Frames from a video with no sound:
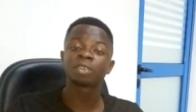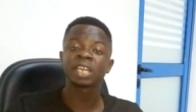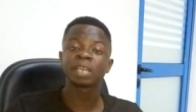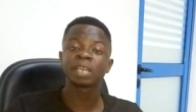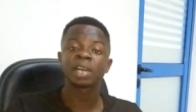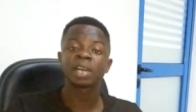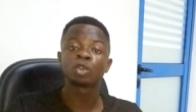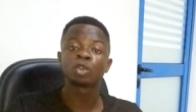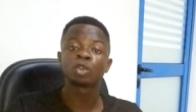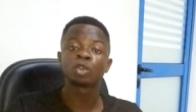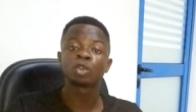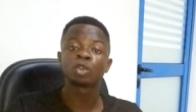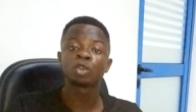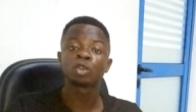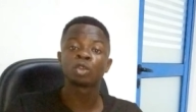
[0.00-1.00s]
And even
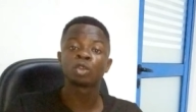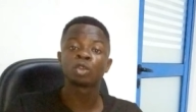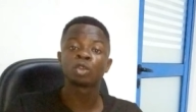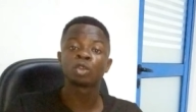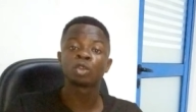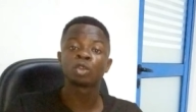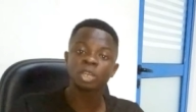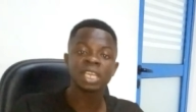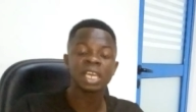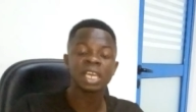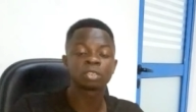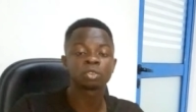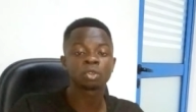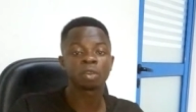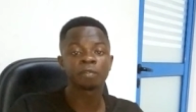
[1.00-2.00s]
those people, ask
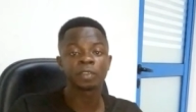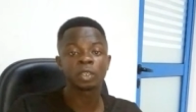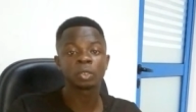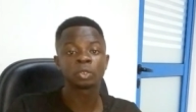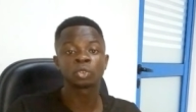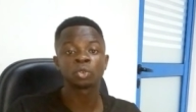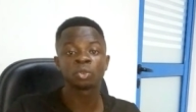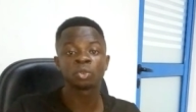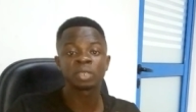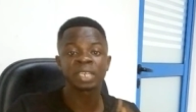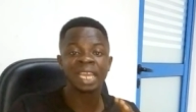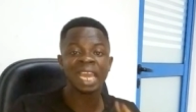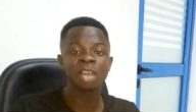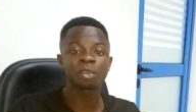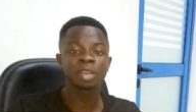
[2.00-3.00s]
them, how do they
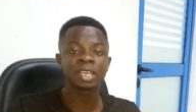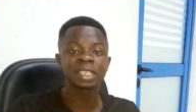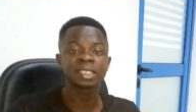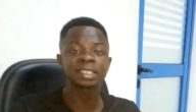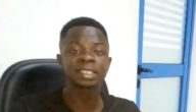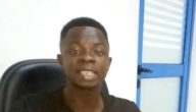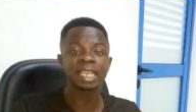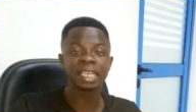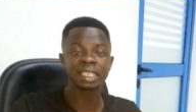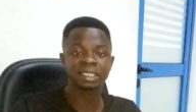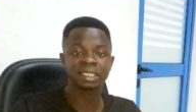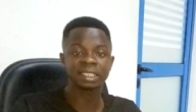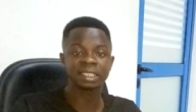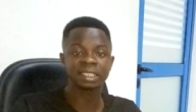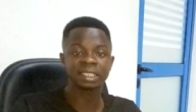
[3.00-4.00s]
have got their
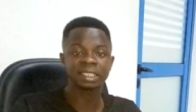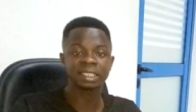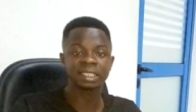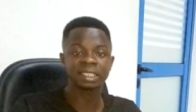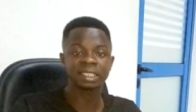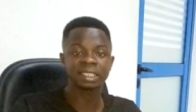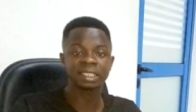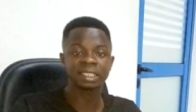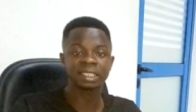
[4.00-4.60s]
subscribers and stuff?